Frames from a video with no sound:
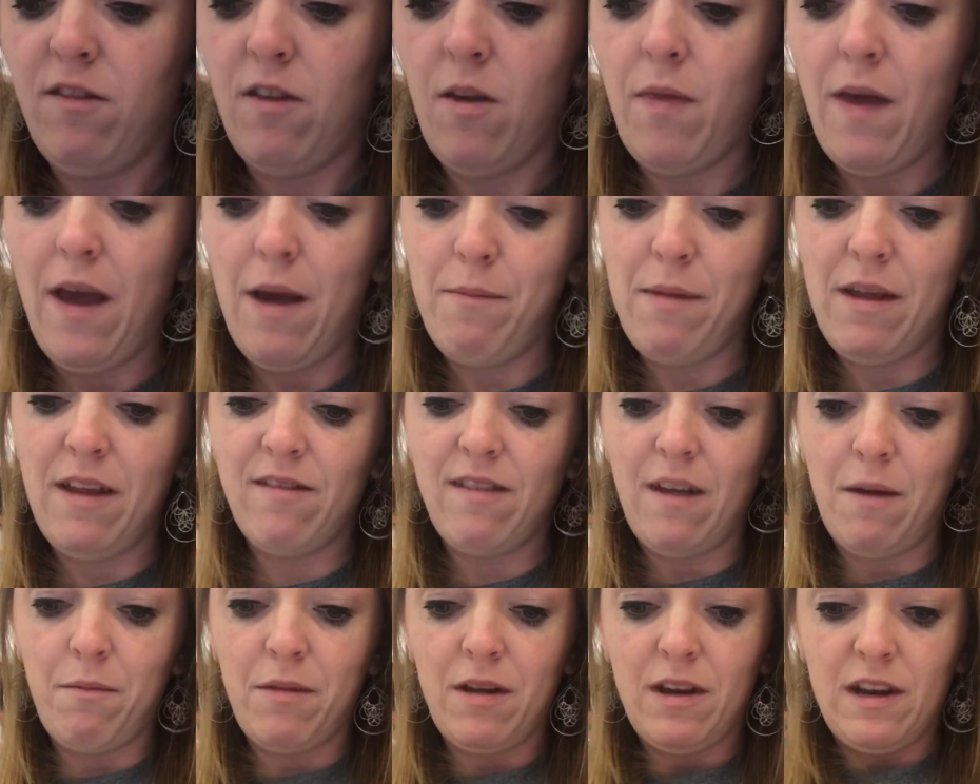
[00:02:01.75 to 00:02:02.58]
So that means
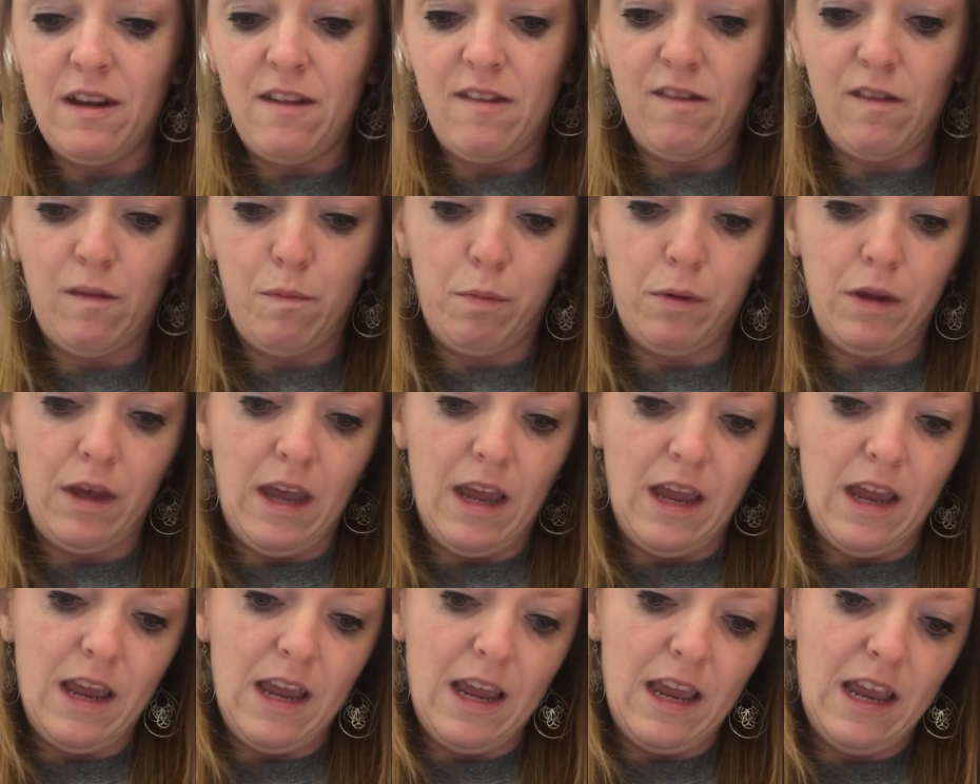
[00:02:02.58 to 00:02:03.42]
I'm going to
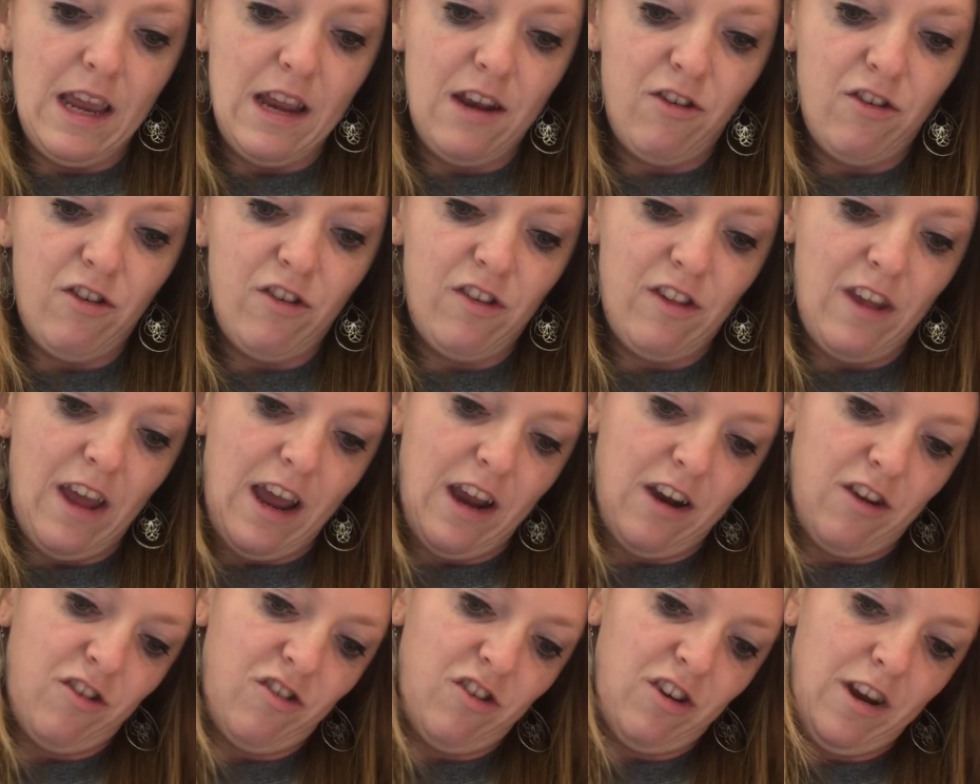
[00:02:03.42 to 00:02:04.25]
split each
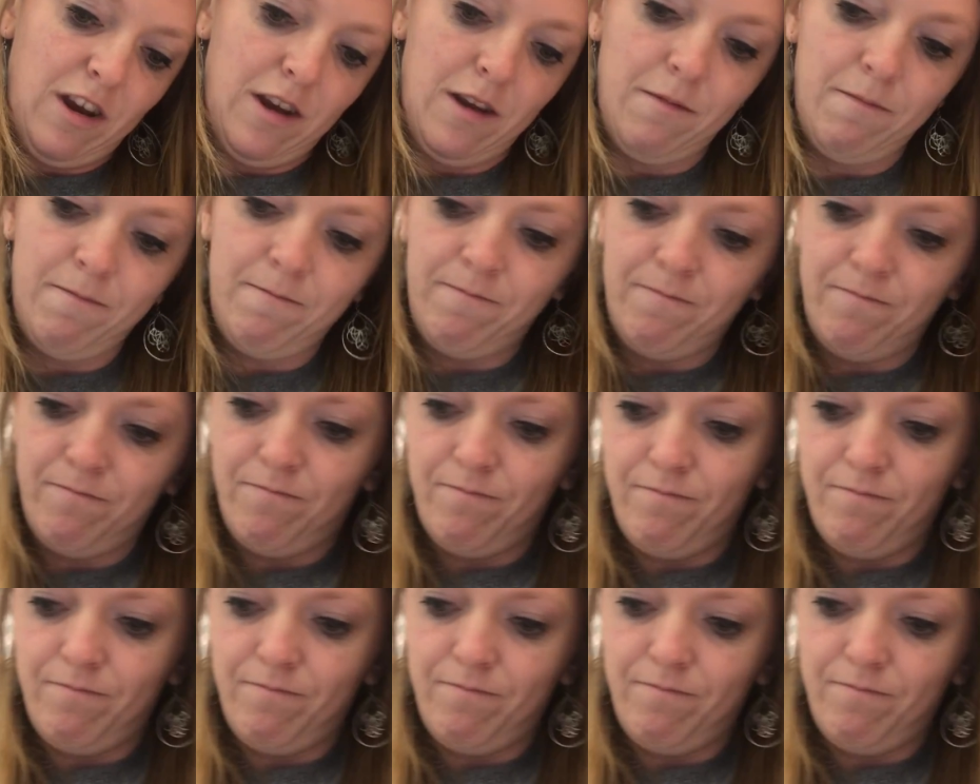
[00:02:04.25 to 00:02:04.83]
section